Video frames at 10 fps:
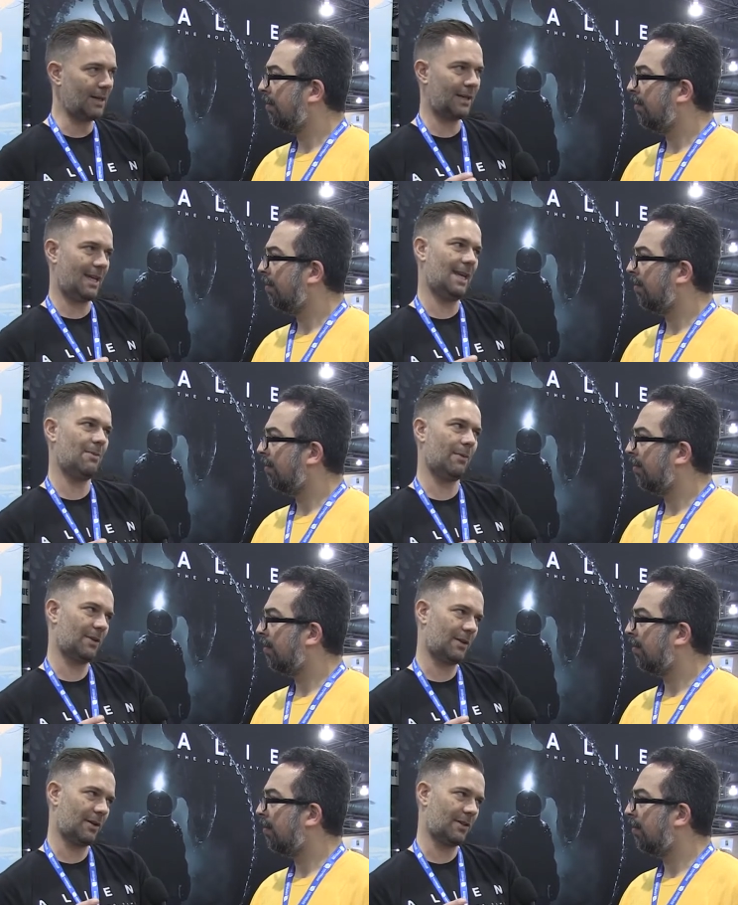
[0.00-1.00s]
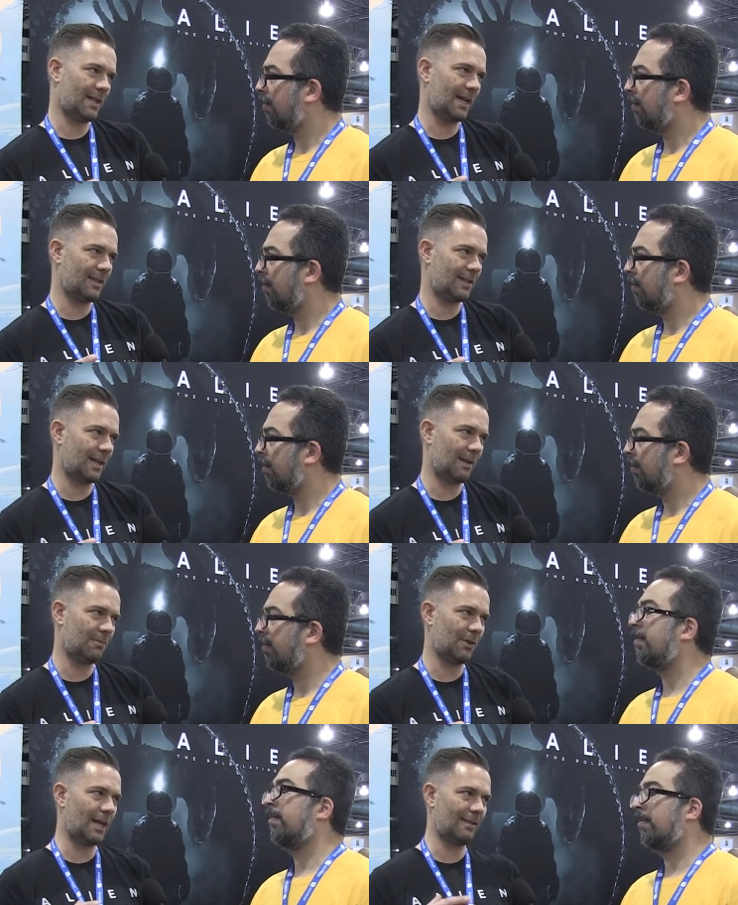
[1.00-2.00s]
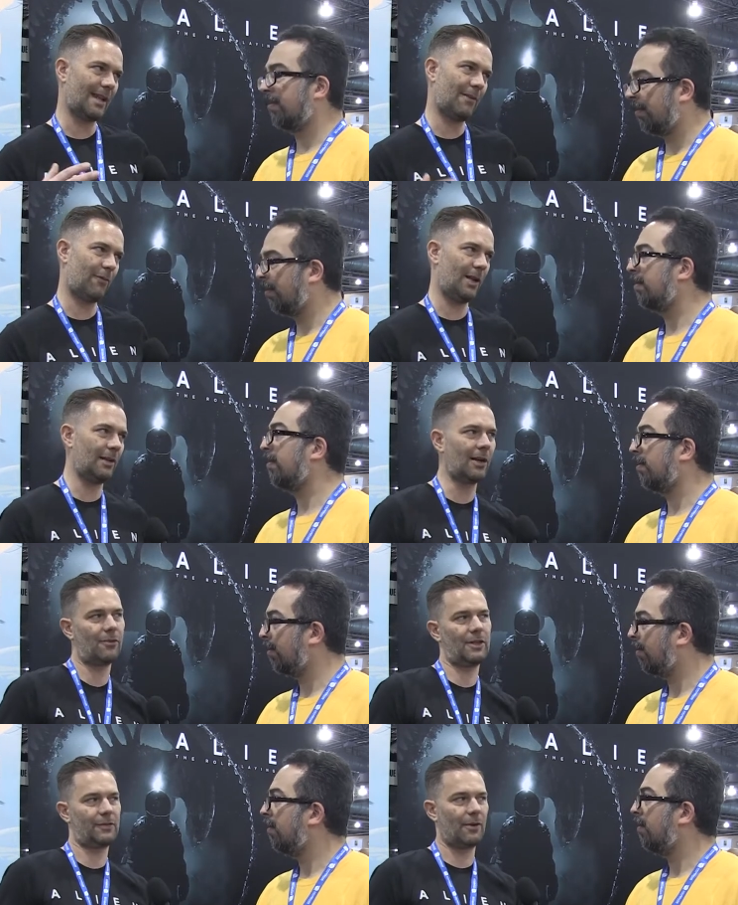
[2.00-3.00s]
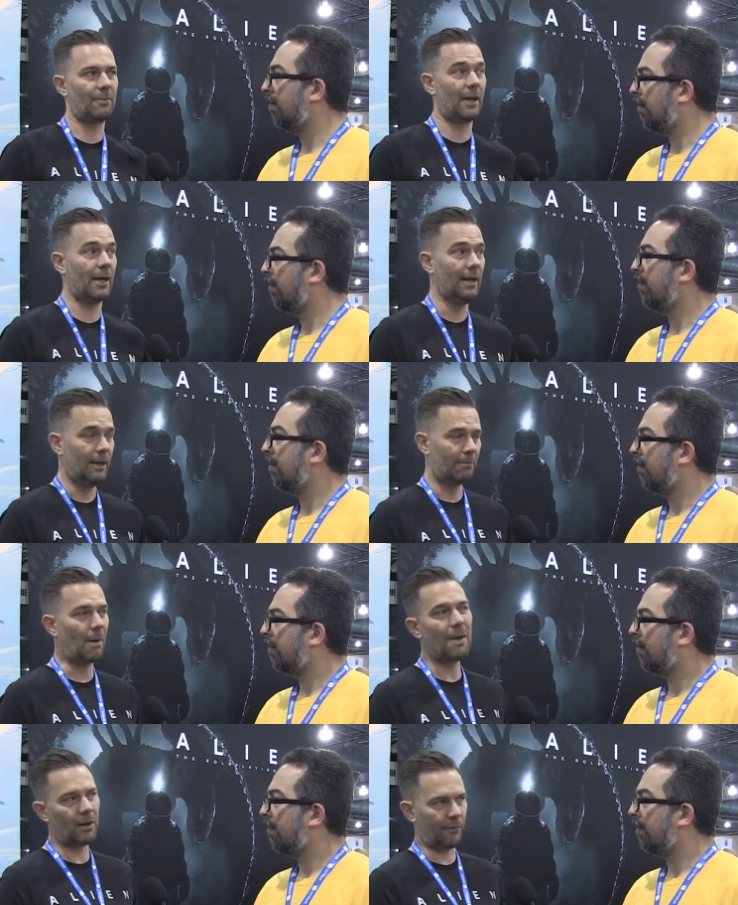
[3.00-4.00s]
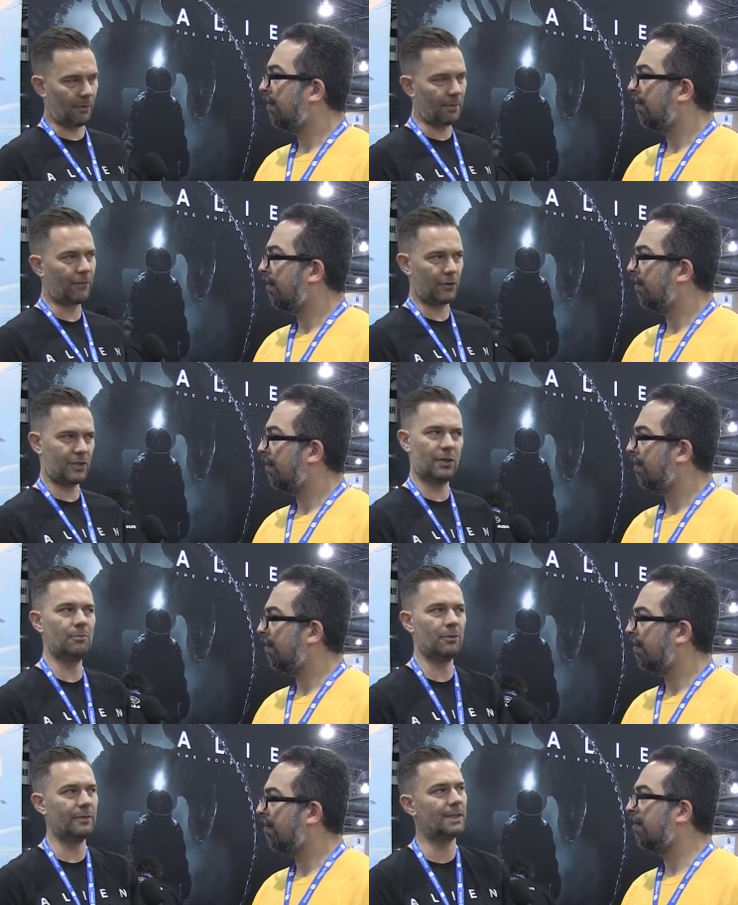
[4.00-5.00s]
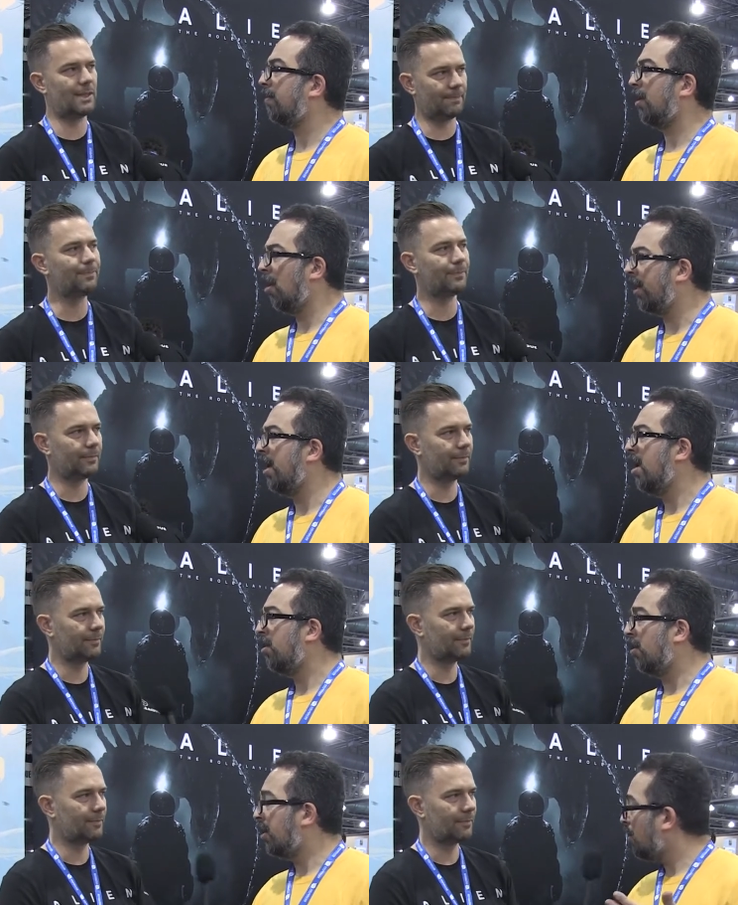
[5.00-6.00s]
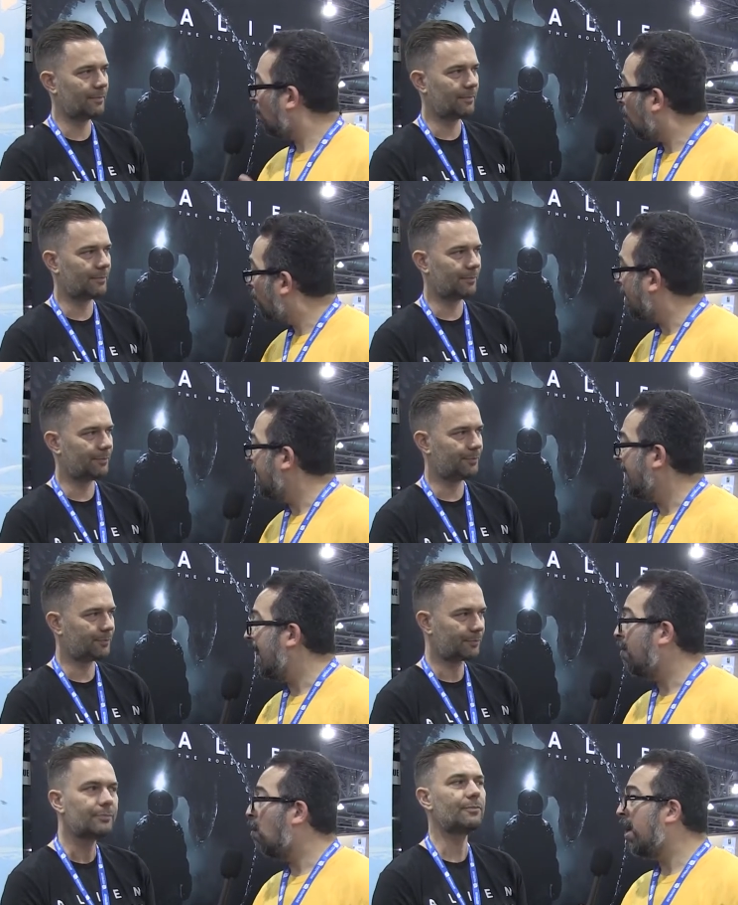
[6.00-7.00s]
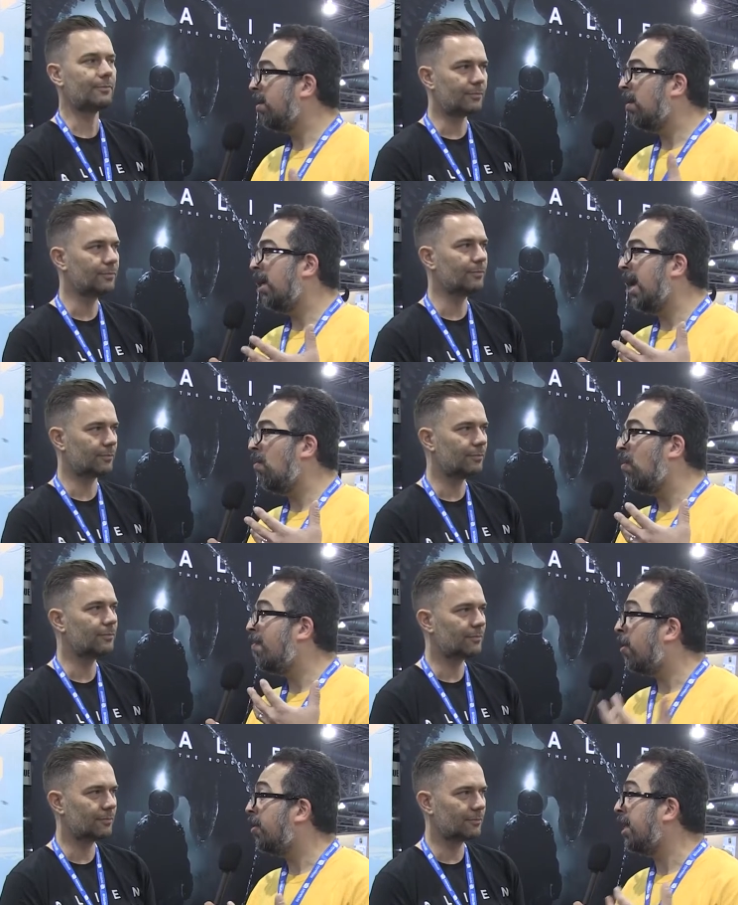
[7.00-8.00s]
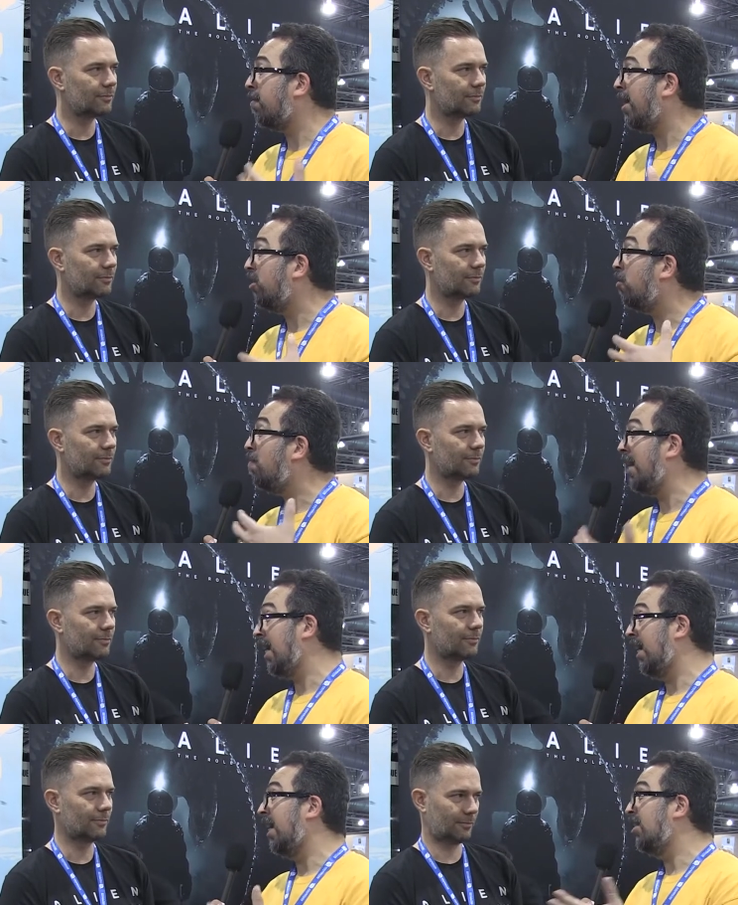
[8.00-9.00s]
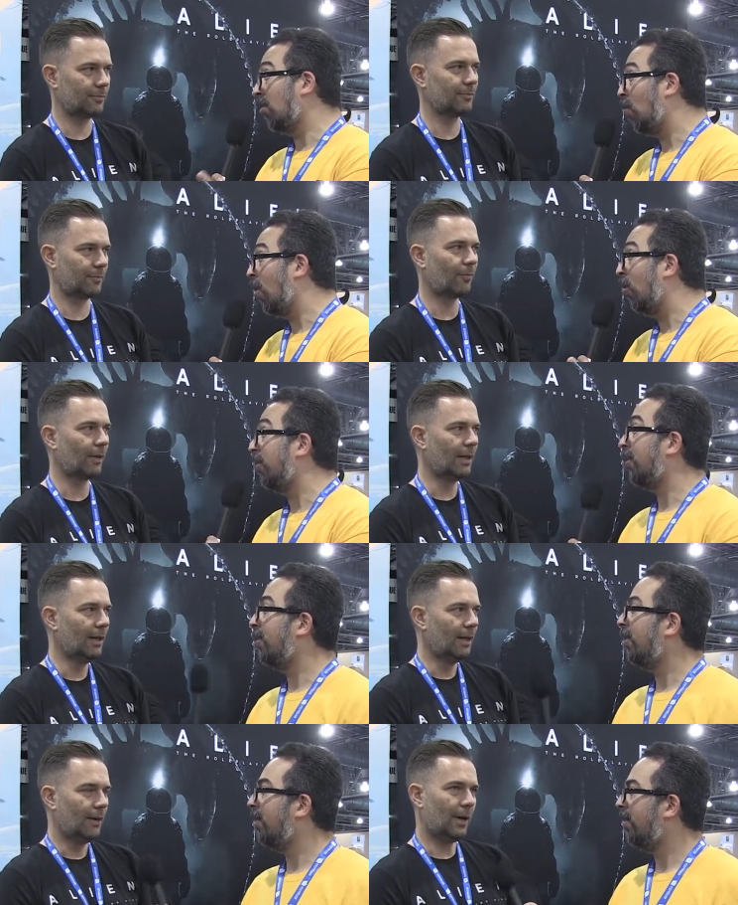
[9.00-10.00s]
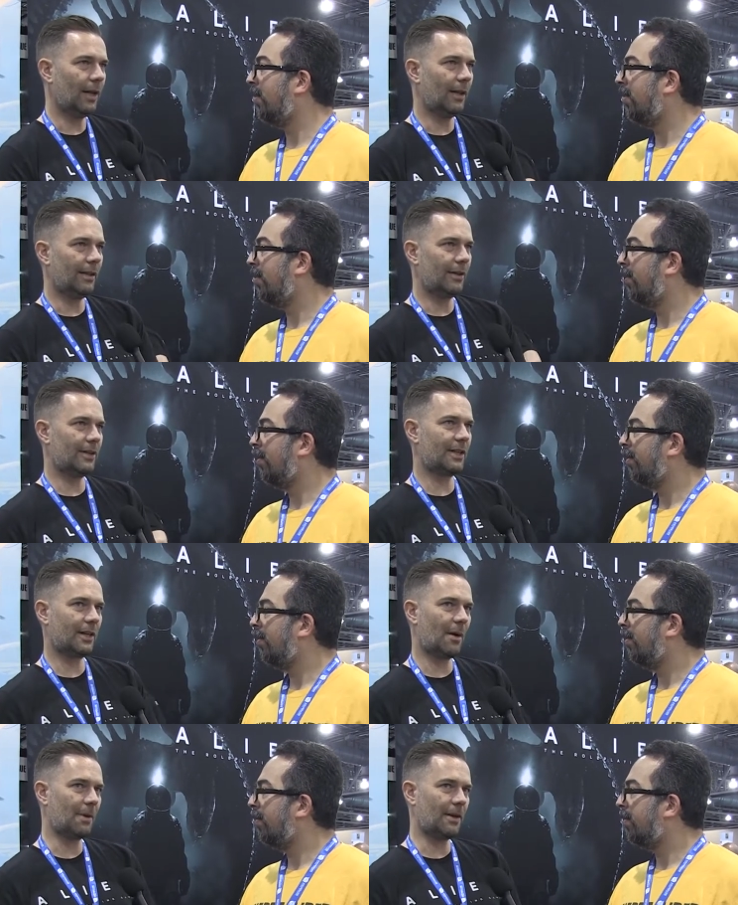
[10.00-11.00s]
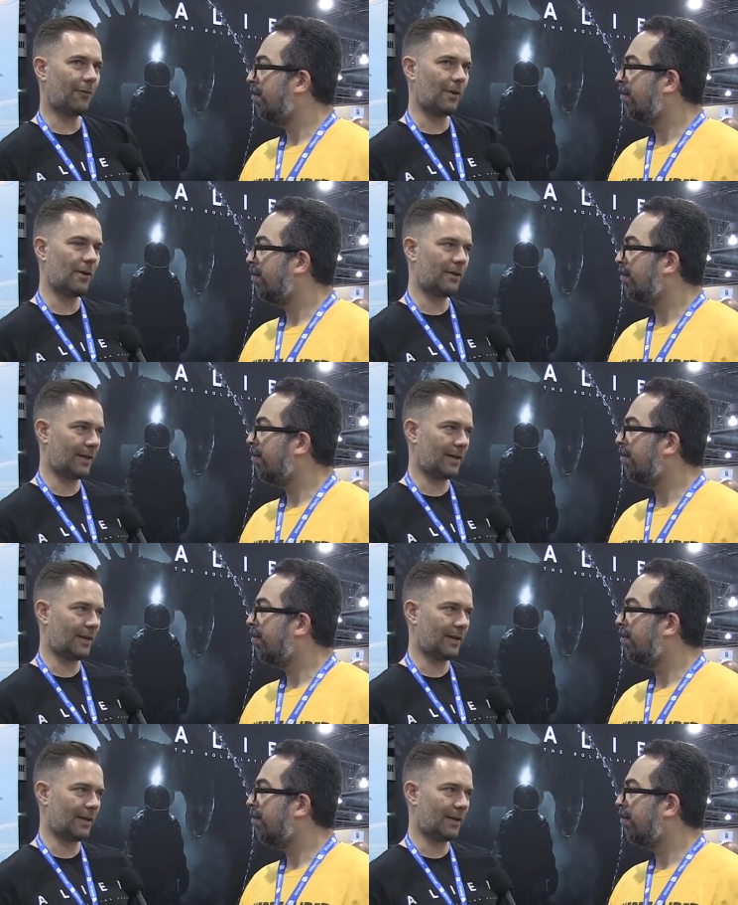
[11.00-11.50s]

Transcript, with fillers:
Speaker 1: been key when we try to design this game to get that feeling across from the primarily from the first two movies.
Speaker 2: So, this is a role-playing game. What can one person expect to be in this world?
Speaker 1: Well, there's a couple of different